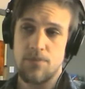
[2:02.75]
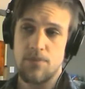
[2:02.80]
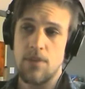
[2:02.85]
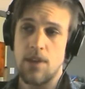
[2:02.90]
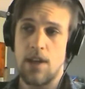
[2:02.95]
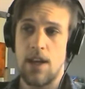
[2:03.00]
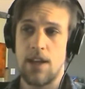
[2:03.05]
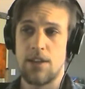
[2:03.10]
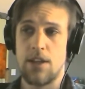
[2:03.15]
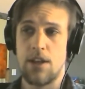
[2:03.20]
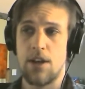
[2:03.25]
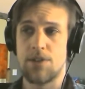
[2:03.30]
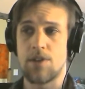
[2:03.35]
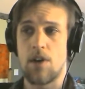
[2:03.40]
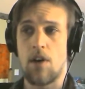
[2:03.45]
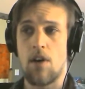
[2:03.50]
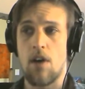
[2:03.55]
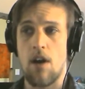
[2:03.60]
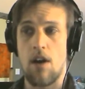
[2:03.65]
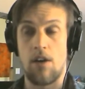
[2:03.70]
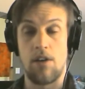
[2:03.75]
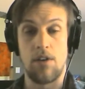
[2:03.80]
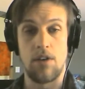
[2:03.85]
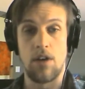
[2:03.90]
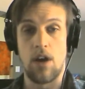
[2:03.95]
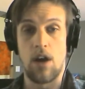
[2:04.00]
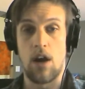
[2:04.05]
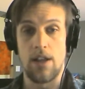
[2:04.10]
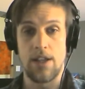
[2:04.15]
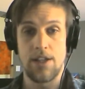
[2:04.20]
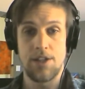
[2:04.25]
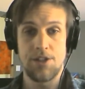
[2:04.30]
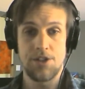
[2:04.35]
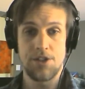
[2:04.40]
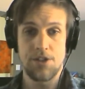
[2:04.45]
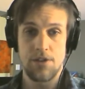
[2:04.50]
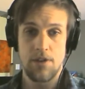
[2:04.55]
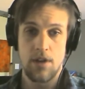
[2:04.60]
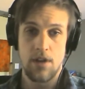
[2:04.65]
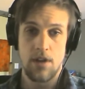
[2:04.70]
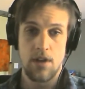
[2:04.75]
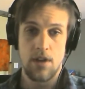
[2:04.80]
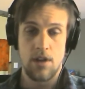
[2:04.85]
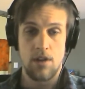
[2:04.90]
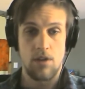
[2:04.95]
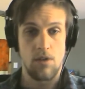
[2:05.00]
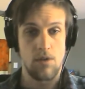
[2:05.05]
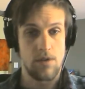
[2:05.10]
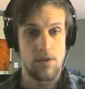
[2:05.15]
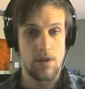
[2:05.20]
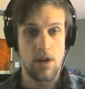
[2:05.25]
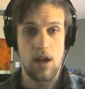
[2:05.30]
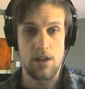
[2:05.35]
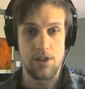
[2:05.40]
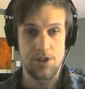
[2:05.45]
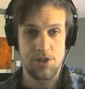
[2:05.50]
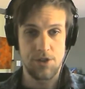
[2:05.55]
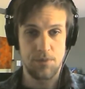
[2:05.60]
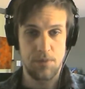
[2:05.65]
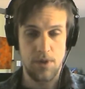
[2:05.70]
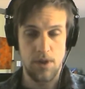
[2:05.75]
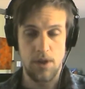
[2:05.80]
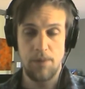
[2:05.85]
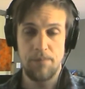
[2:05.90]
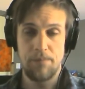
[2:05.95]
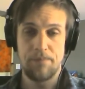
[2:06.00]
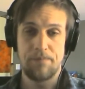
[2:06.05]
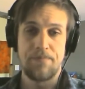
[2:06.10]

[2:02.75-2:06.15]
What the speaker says: And those are knowledge, or knowledgeable.